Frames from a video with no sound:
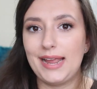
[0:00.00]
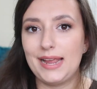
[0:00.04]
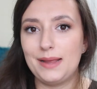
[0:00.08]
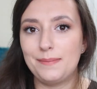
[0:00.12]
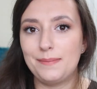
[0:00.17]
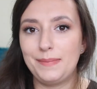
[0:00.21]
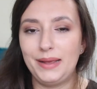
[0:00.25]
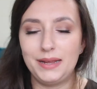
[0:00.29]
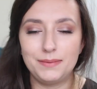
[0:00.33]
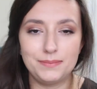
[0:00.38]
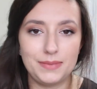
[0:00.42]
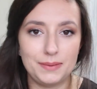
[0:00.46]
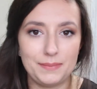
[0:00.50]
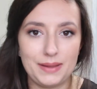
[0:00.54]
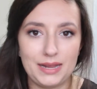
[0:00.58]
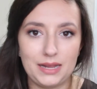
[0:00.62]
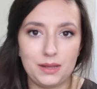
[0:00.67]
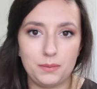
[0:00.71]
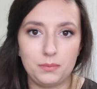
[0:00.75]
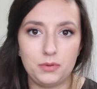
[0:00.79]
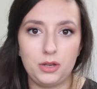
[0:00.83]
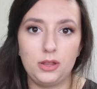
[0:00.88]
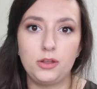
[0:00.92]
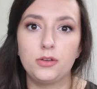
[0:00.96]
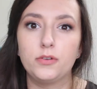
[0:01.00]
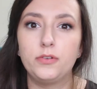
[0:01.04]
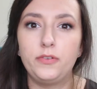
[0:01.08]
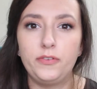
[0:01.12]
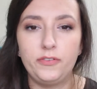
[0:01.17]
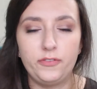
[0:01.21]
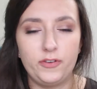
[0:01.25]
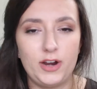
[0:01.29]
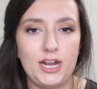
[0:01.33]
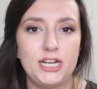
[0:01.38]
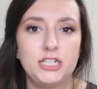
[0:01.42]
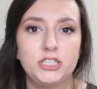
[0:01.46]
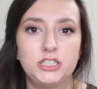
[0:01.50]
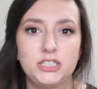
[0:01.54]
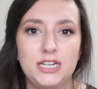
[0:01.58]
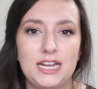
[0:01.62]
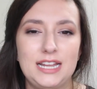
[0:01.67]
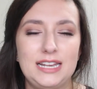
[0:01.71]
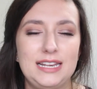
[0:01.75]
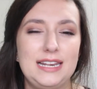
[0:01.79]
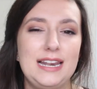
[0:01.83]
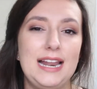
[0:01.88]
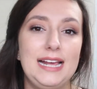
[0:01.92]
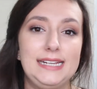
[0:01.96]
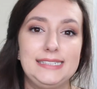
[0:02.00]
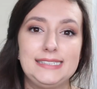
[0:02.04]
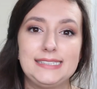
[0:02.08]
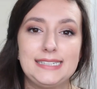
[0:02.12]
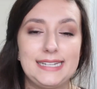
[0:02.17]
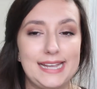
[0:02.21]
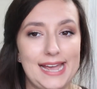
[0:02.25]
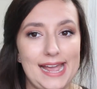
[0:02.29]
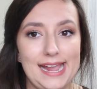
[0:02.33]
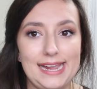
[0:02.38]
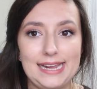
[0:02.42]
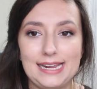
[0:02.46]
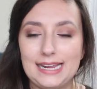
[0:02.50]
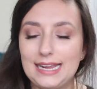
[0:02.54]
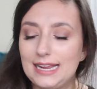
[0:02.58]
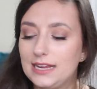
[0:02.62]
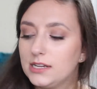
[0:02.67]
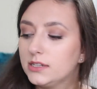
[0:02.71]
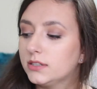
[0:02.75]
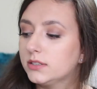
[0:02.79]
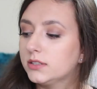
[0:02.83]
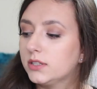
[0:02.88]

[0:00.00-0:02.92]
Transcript: It made my makeup look fresh and less cakey.